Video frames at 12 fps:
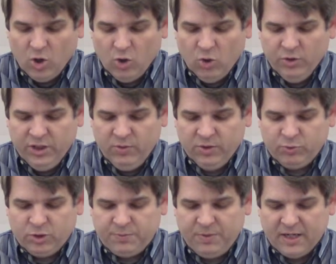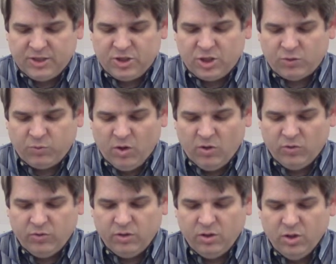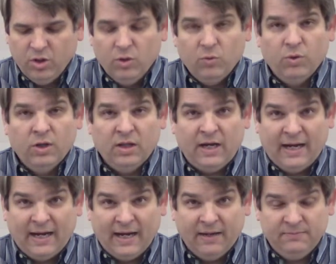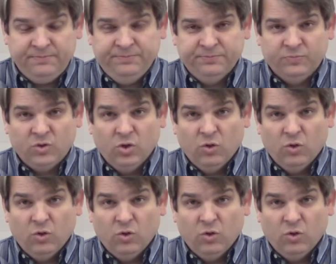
Only with respect to the throne will I